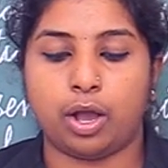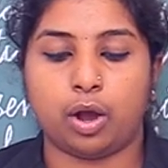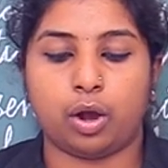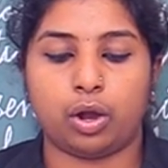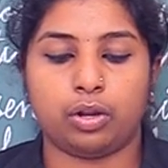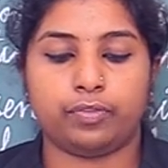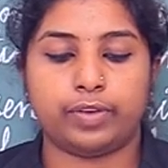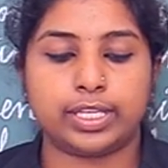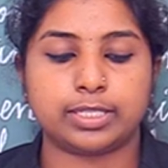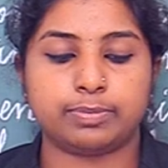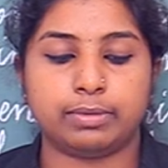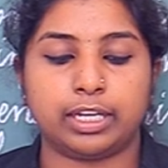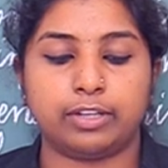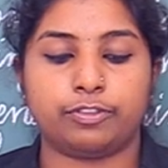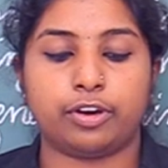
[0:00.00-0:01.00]
Always
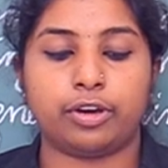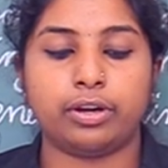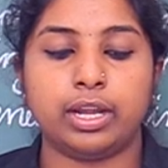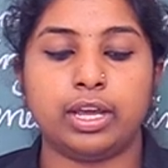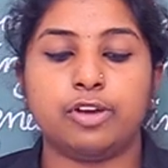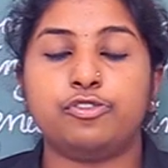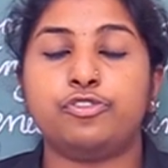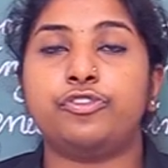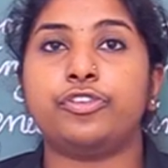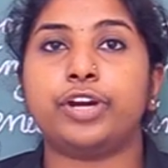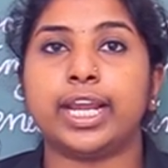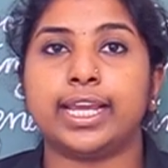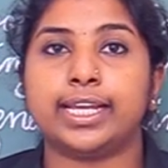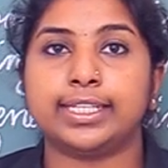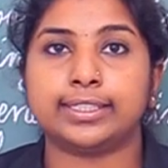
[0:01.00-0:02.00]
made for
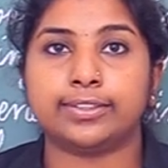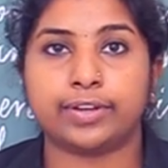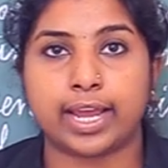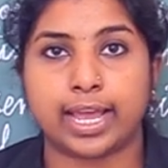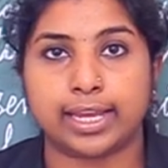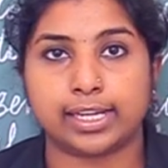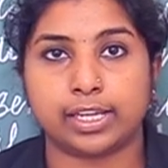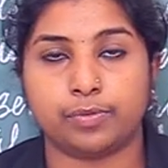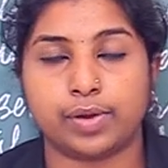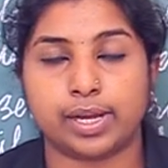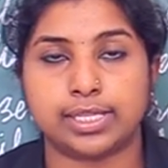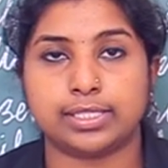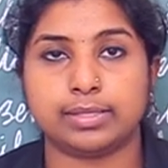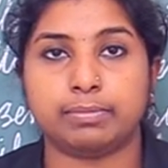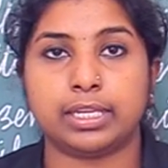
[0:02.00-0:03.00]
frail granny.
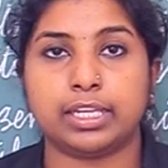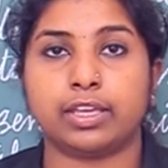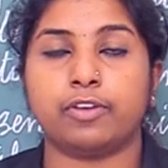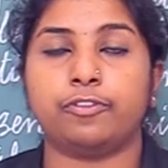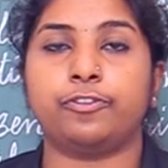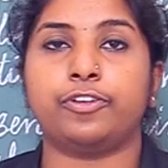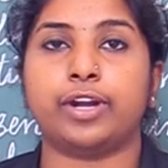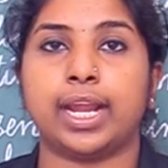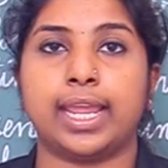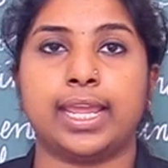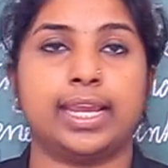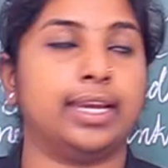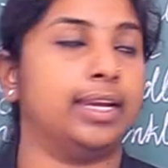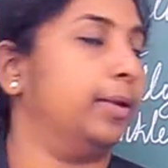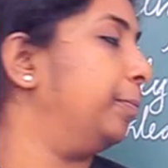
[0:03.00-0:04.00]
What is the meaning of
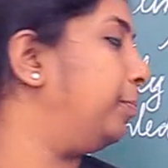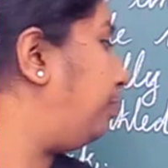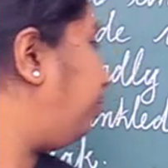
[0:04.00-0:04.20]
frail?